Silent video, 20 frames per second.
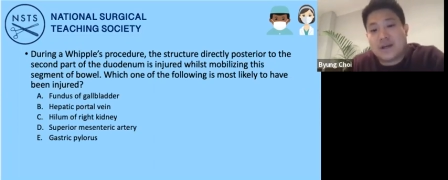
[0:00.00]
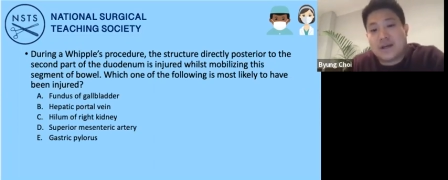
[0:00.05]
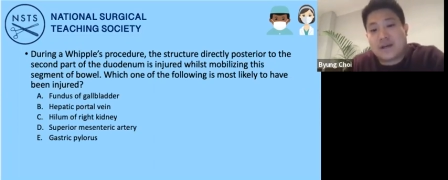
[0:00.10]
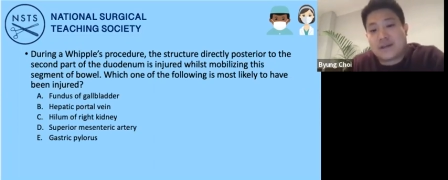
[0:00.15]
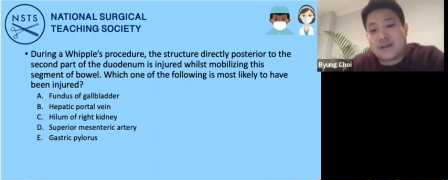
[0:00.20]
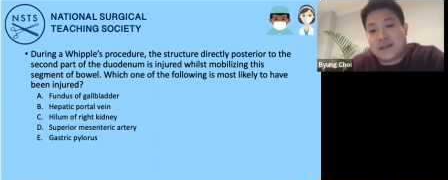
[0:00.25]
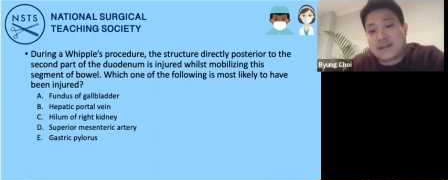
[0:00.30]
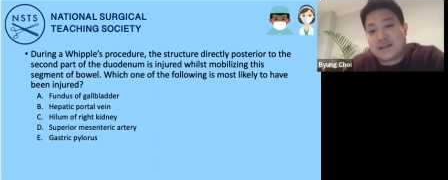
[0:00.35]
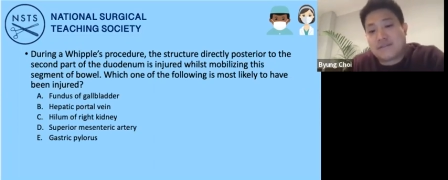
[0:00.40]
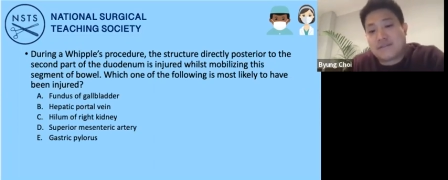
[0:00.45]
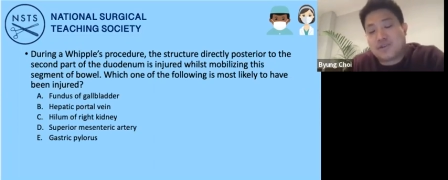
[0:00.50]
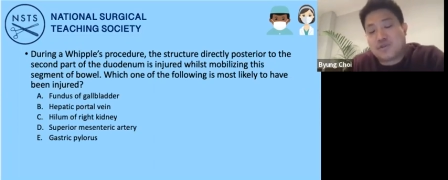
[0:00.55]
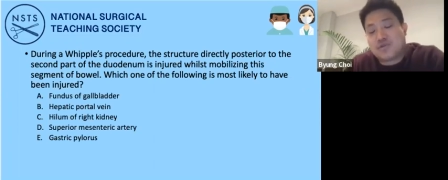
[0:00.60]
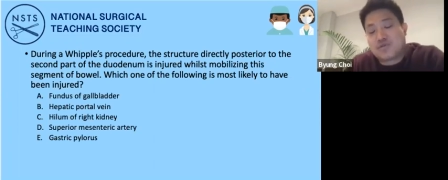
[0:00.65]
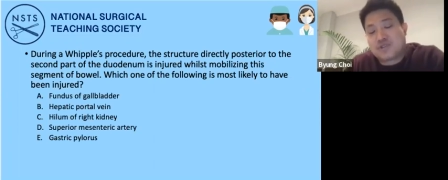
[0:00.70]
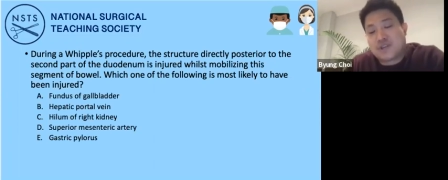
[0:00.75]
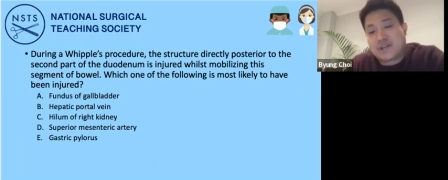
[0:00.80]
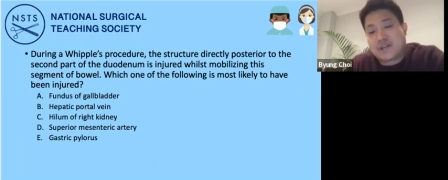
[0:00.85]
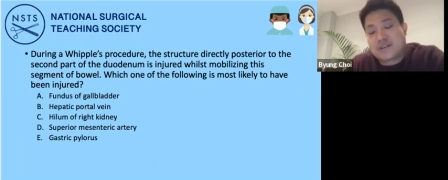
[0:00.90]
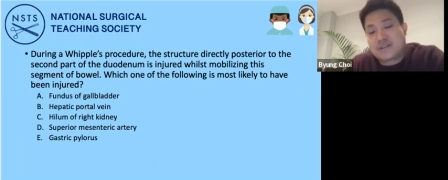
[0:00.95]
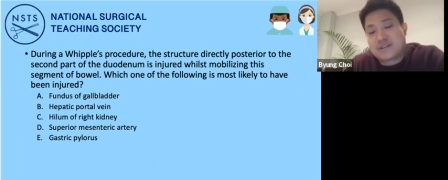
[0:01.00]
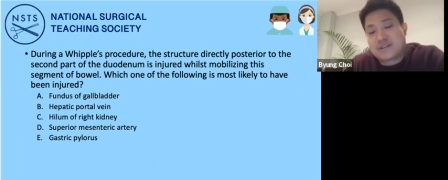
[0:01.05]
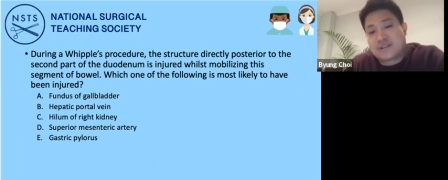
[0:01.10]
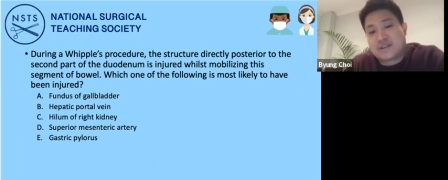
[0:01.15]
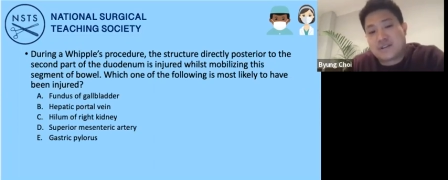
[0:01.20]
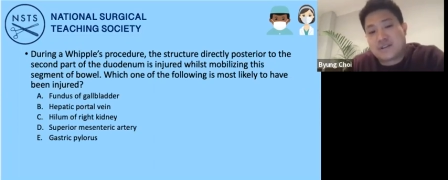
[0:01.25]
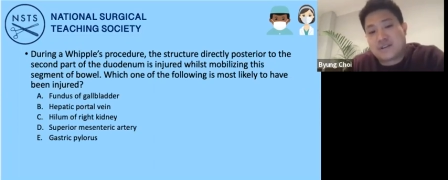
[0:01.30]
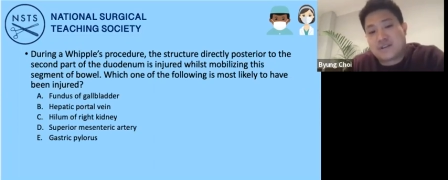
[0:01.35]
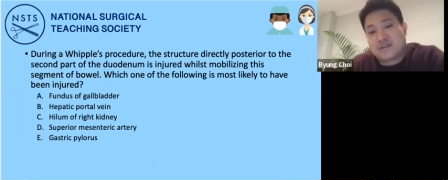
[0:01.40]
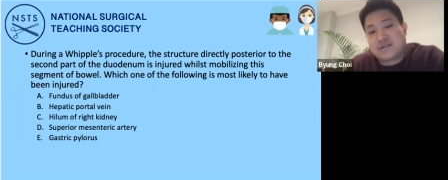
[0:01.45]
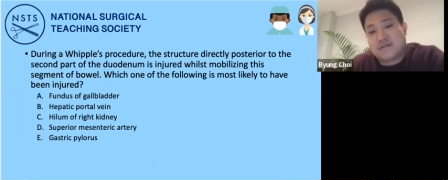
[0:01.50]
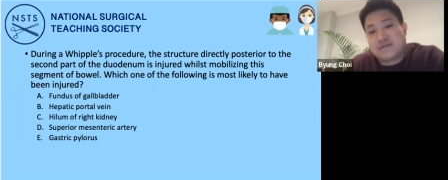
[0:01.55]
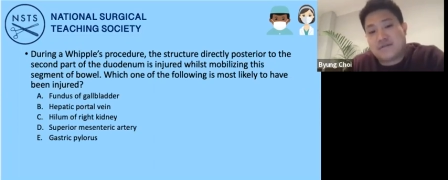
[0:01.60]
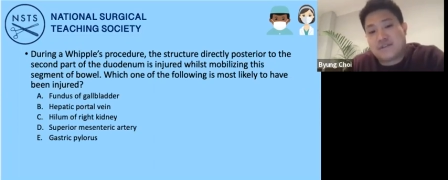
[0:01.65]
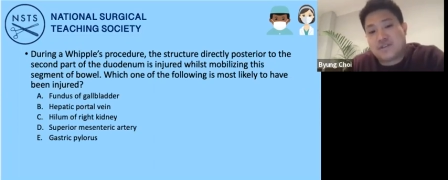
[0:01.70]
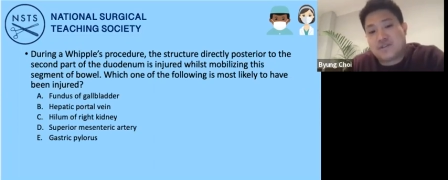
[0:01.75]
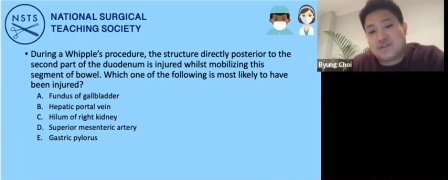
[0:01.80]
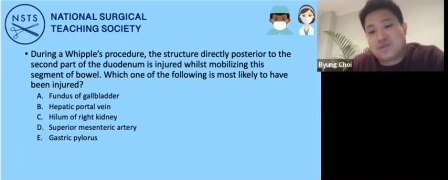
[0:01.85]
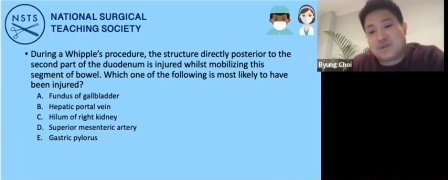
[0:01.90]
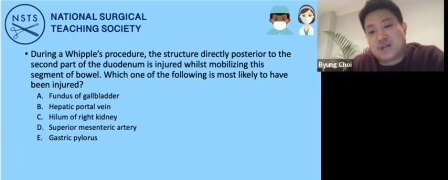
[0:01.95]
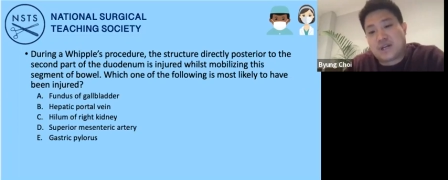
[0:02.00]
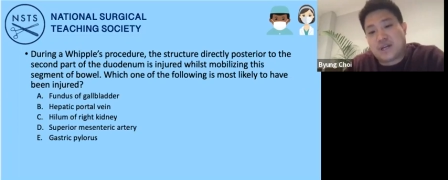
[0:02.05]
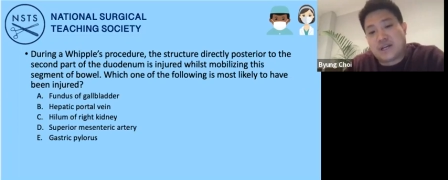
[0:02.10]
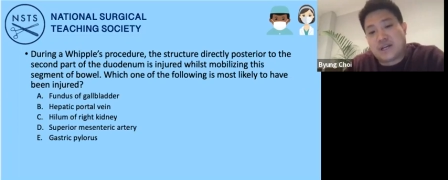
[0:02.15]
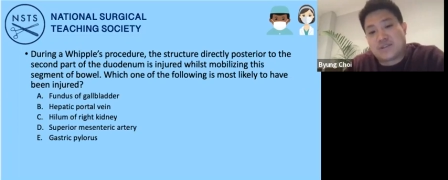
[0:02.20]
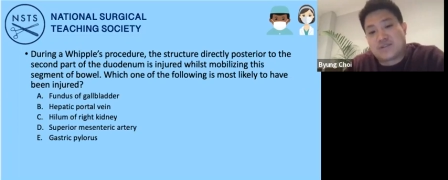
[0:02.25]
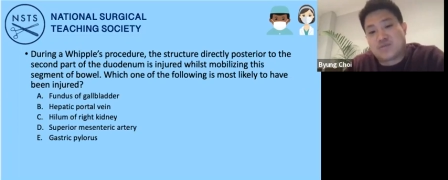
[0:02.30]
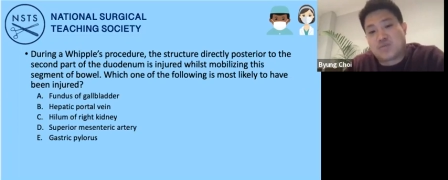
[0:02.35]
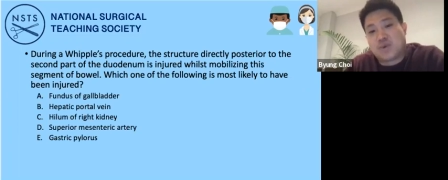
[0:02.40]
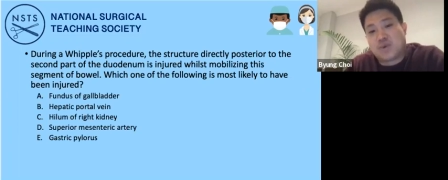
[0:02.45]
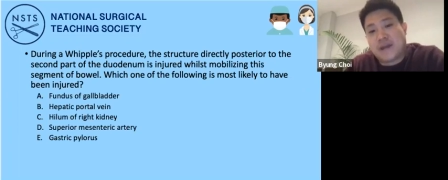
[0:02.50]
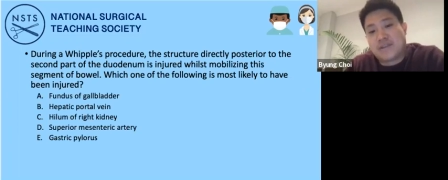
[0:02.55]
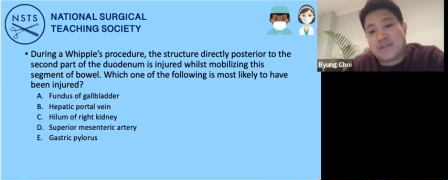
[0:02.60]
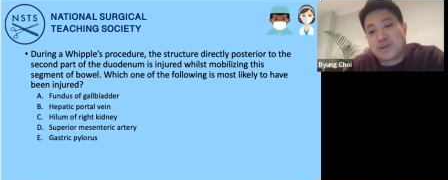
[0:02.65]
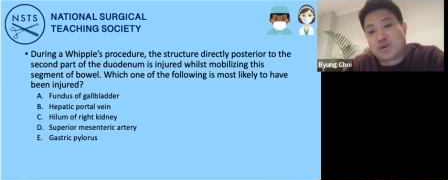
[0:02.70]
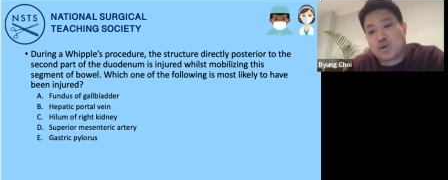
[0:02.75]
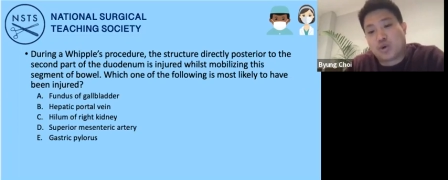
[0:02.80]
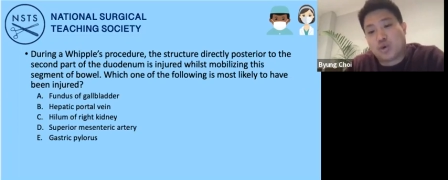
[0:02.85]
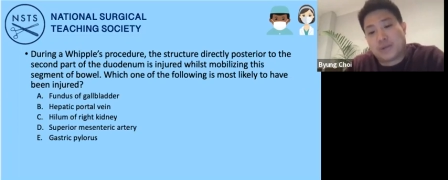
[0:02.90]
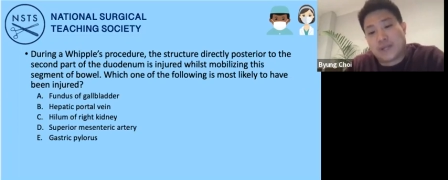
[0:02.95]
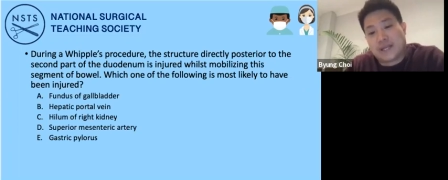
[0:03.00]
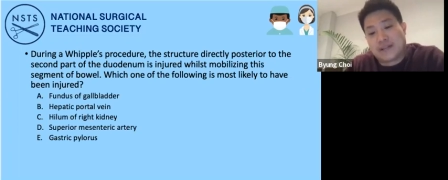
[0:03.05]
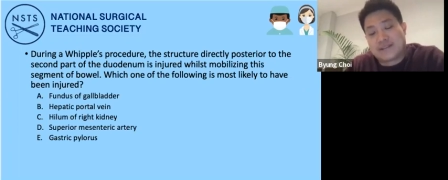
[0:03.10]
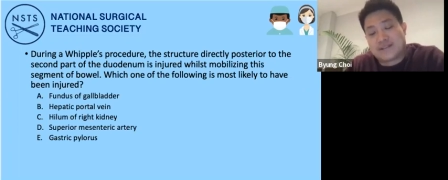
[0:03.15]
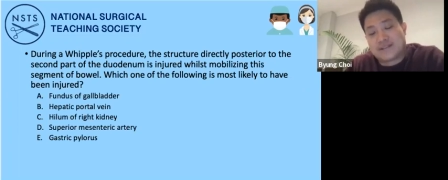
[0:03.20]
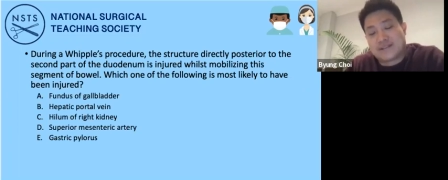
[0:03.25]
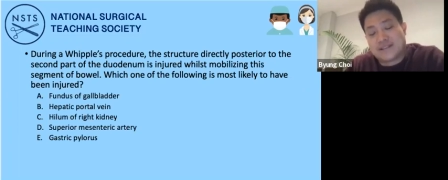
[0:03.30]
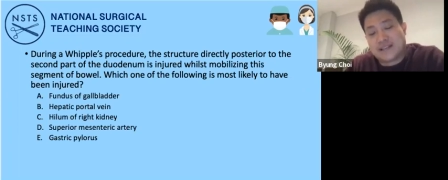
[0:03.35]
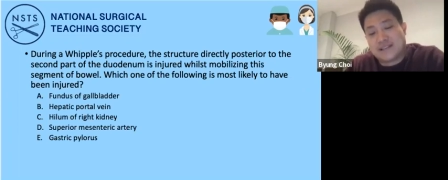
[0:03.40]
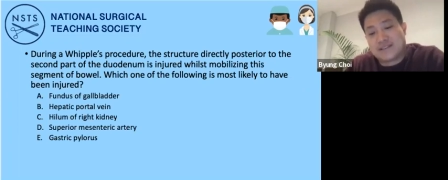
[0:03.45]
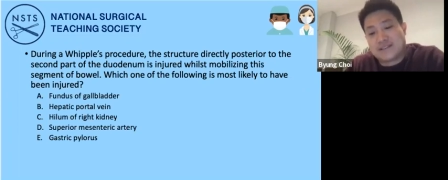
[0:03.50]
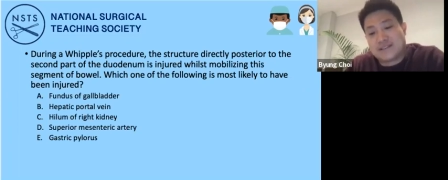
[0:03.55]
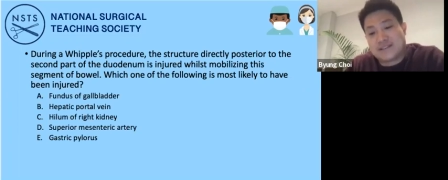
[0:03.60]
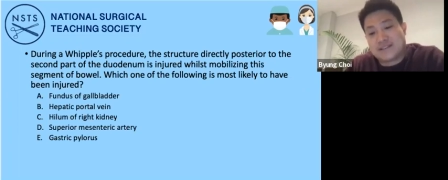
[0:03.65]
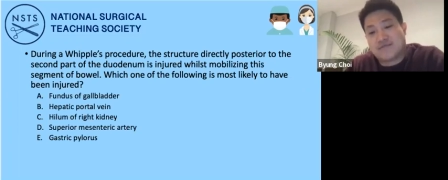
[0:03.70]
Again, if you try to visualize where the gallbladder sits